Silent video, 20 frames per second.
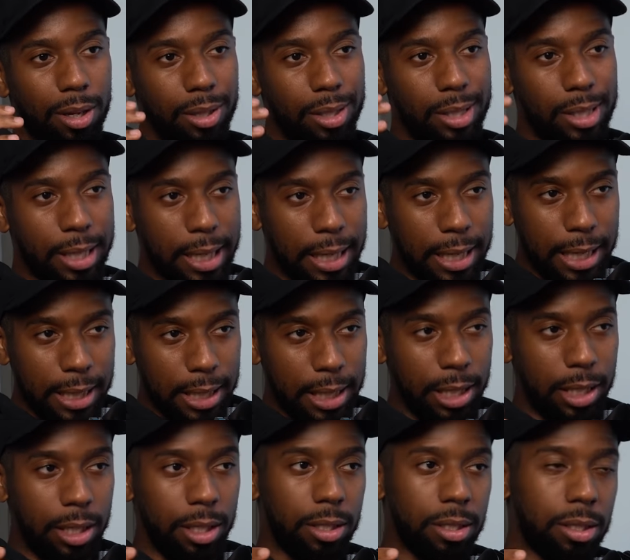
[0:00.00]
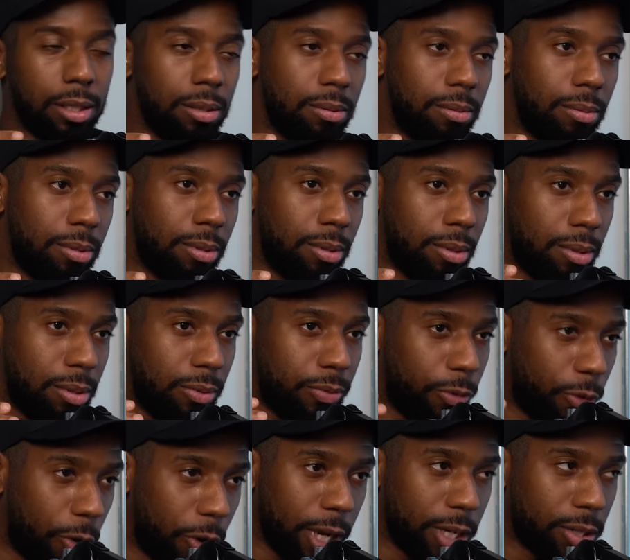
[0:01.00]
skinny teas,
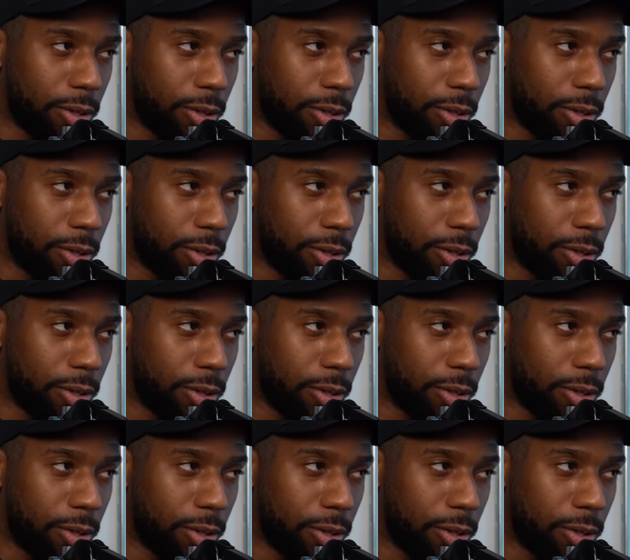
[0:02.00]
for